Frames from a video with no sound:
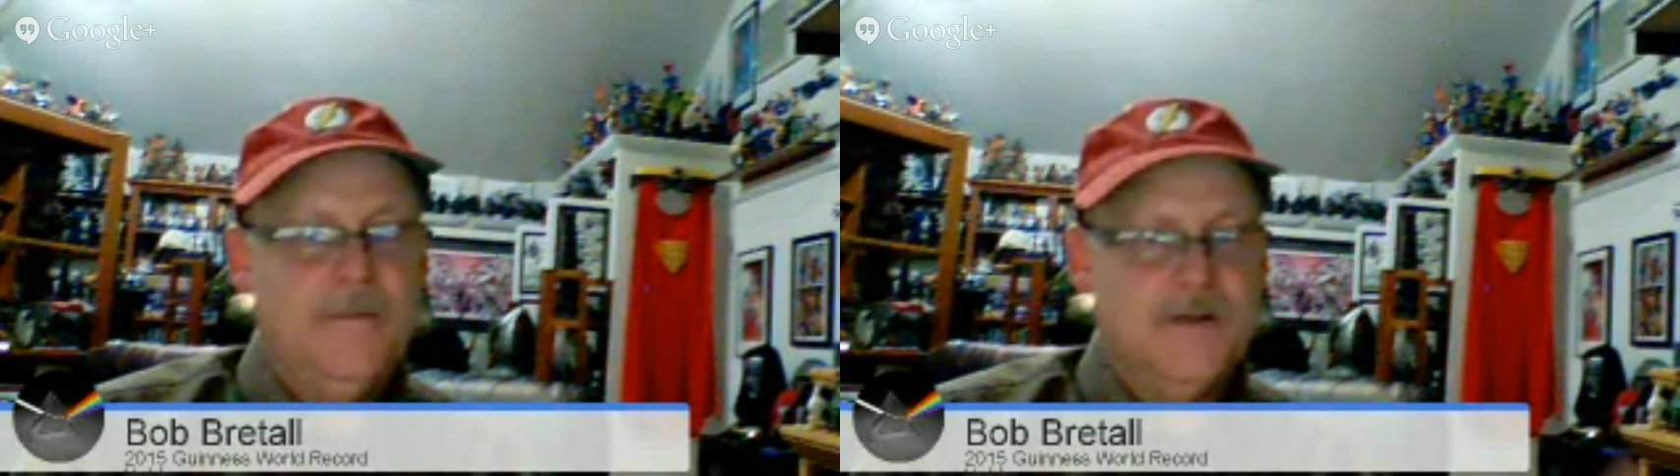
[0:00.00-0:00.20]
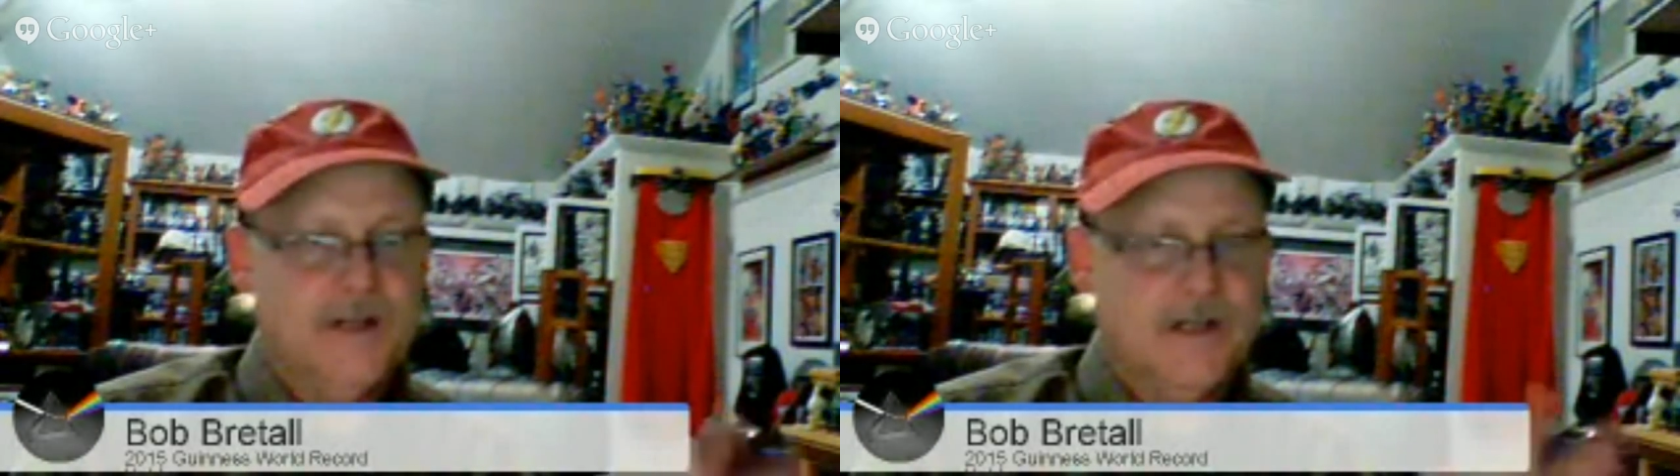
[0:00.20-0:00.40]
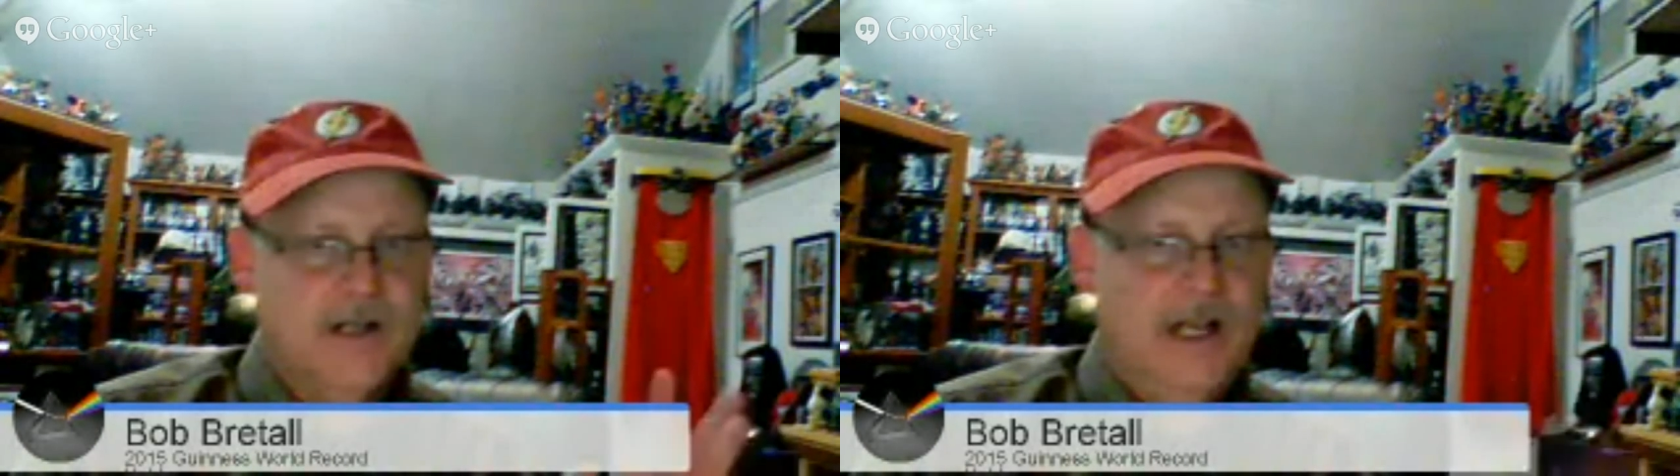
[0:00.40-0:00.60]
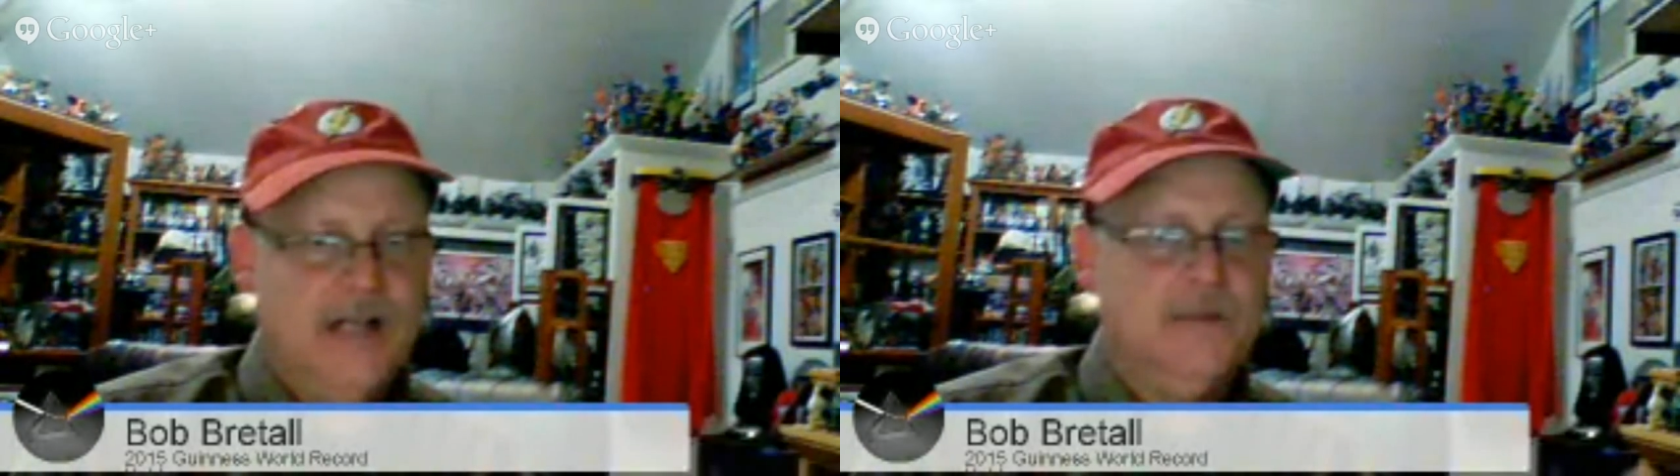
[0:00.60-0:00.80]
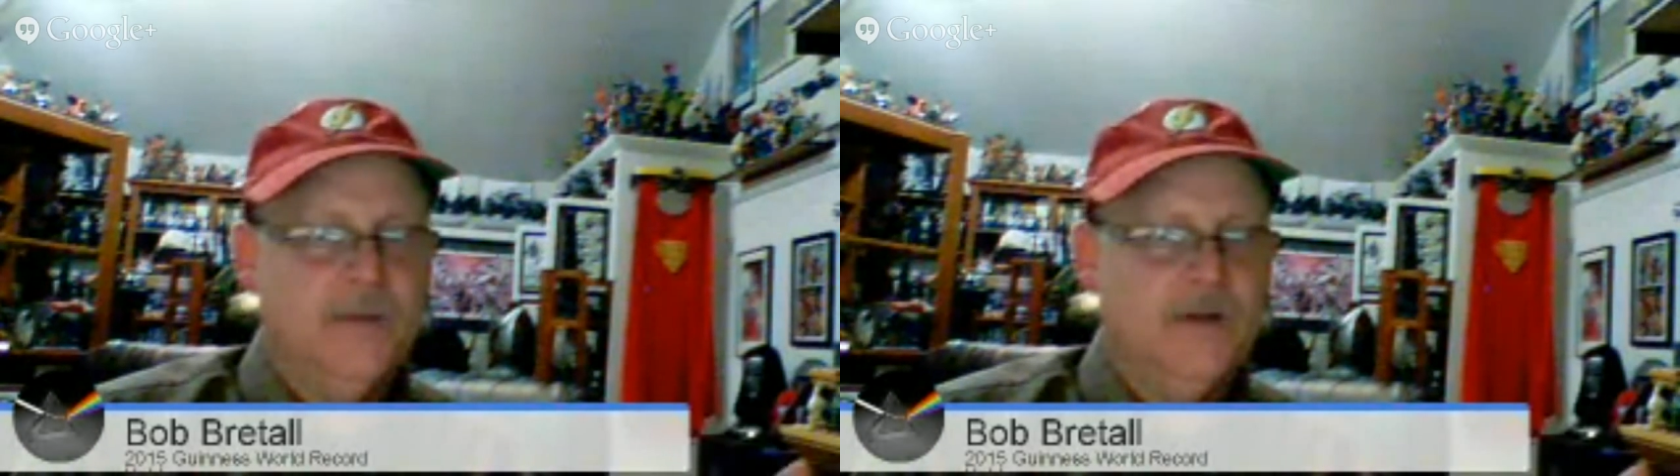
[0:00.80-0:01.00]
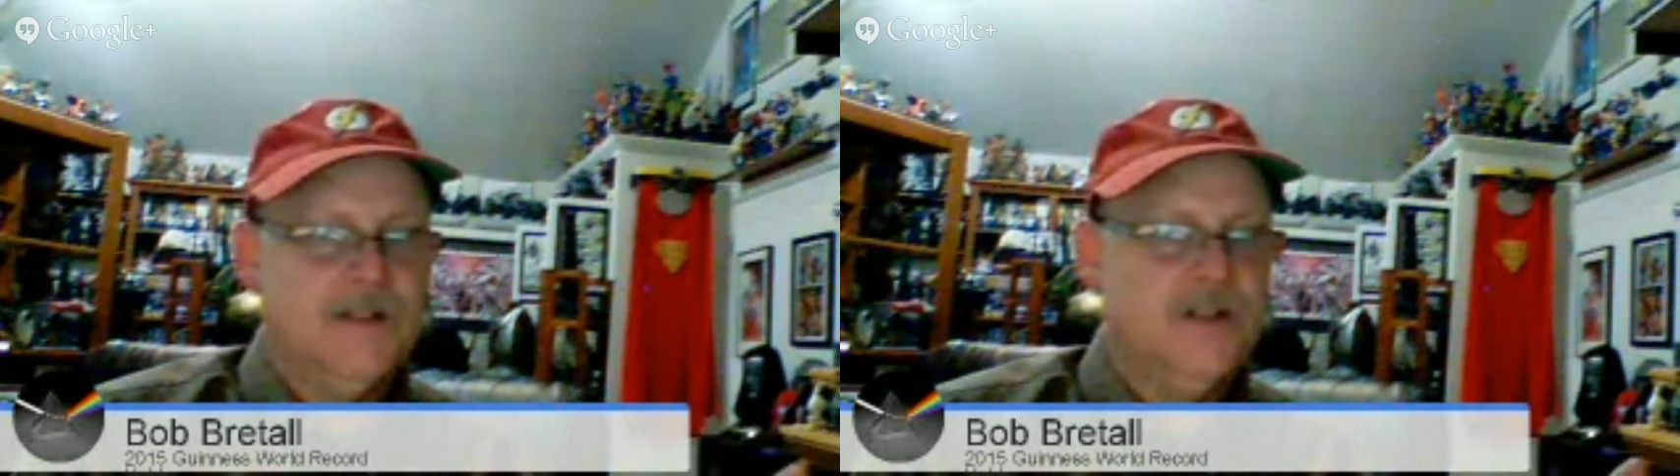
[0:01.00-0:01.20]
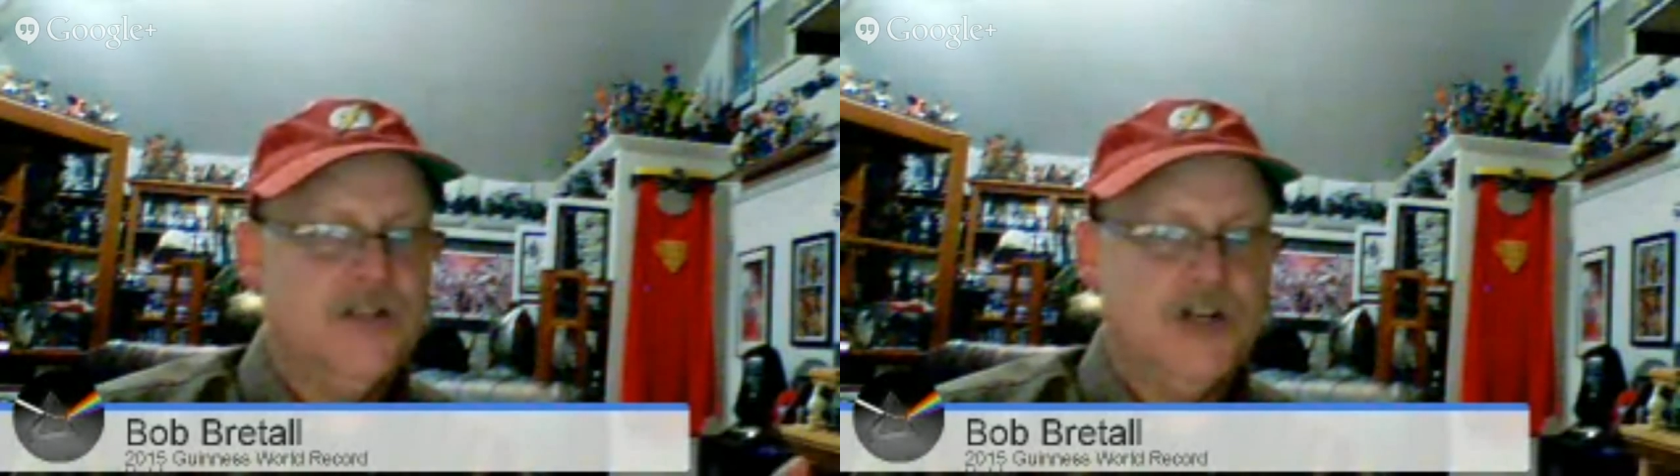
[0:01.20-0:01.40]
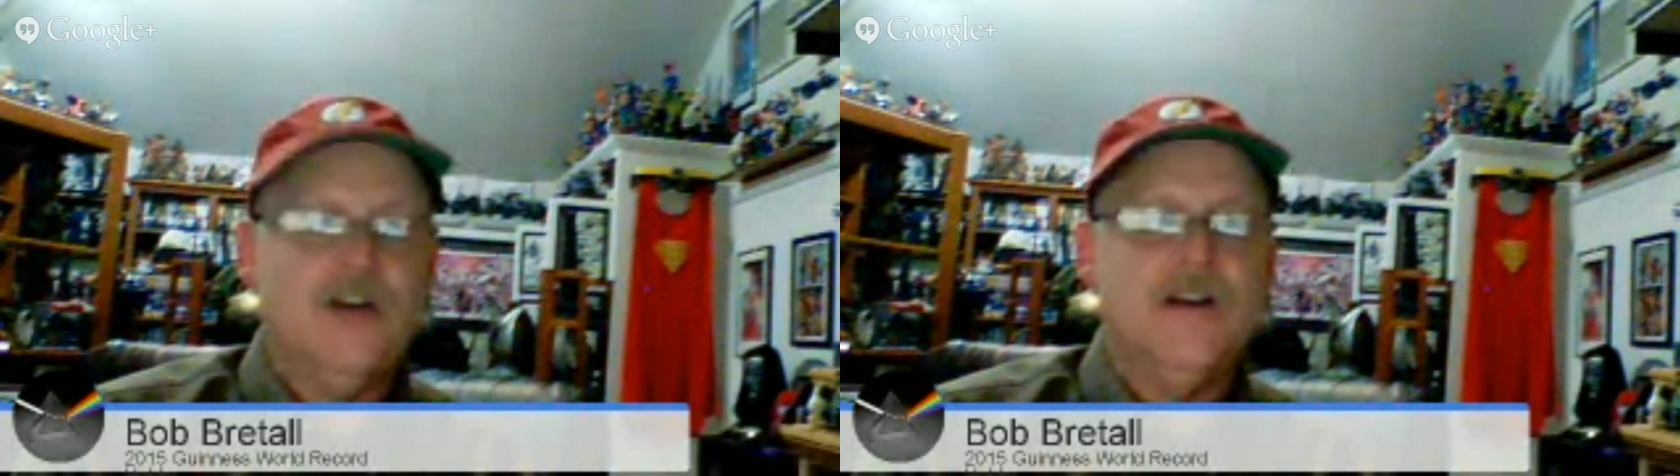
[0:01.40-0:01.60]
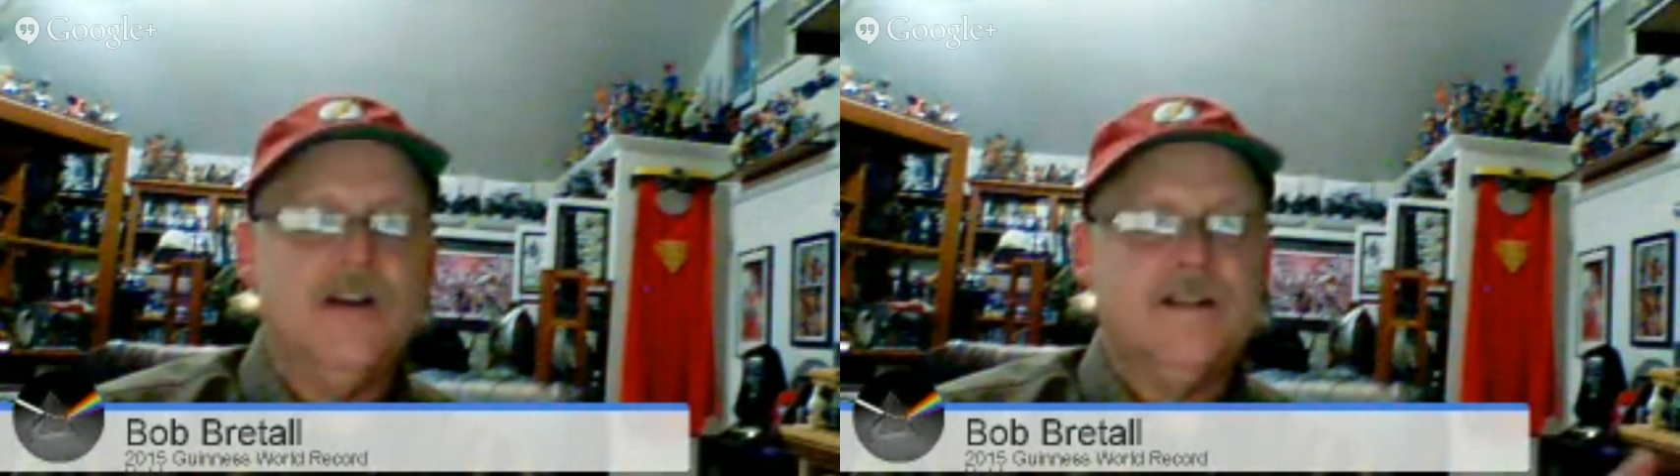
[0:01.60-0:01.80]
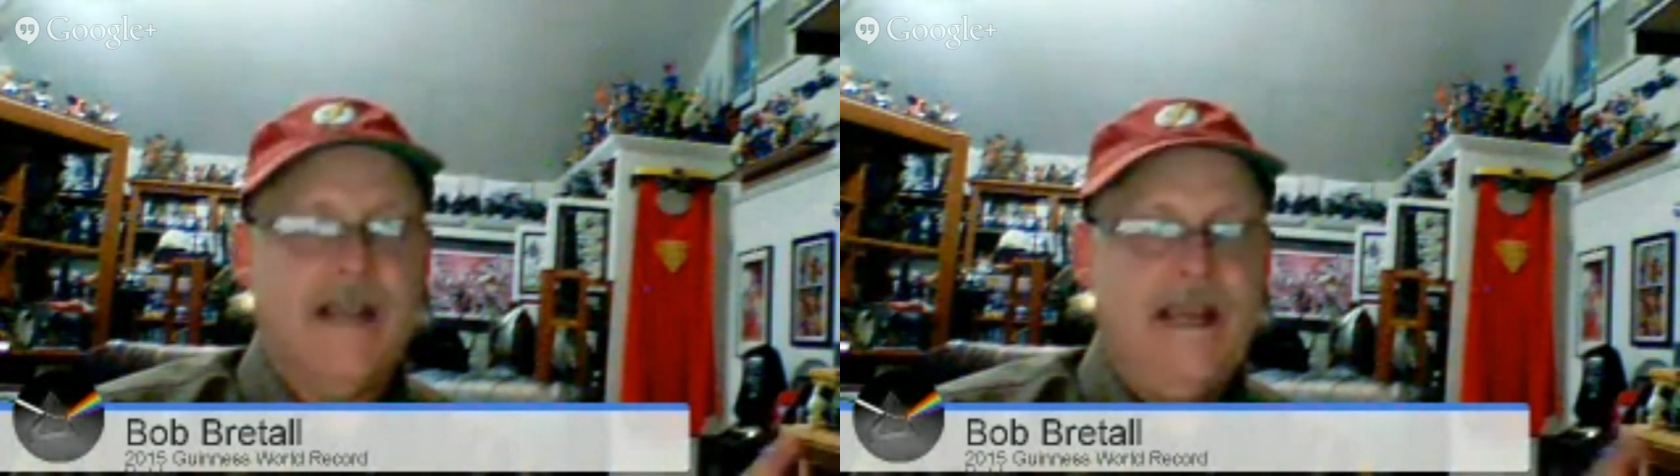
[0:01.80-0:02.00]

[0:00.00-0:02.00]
There's a collectibles insurance